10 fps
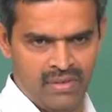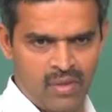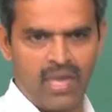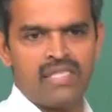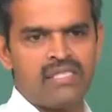
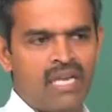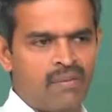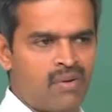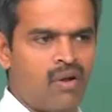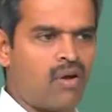stochastic
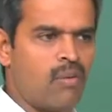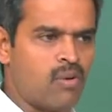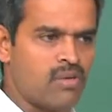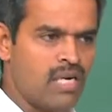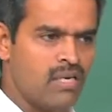dynamics we will talk
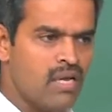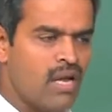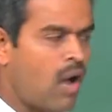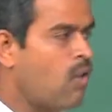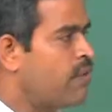about that
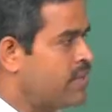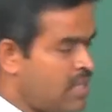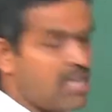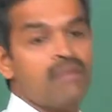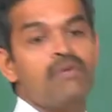how
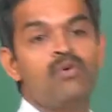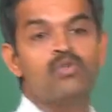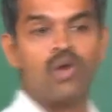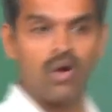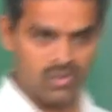fatigue can be
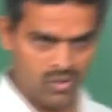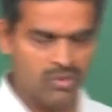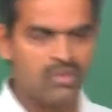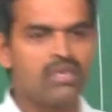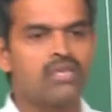used also
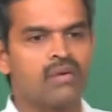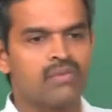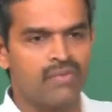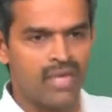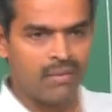in
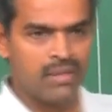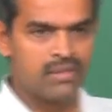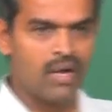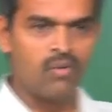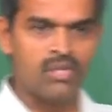terms of
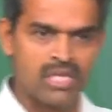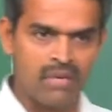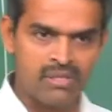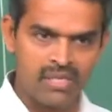dynamics how this can be